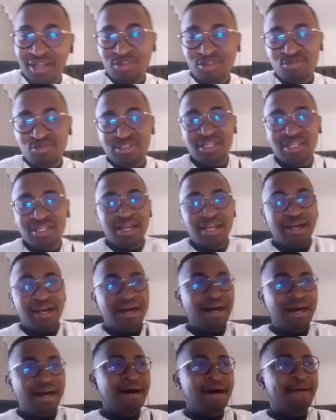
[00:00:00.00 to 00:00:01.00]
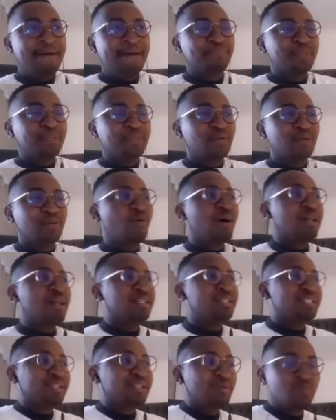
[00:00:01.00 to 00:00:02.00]
Those are
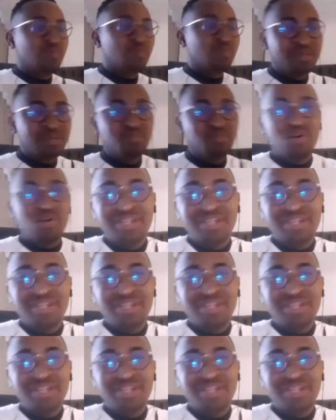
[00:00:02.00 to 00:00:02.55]
what we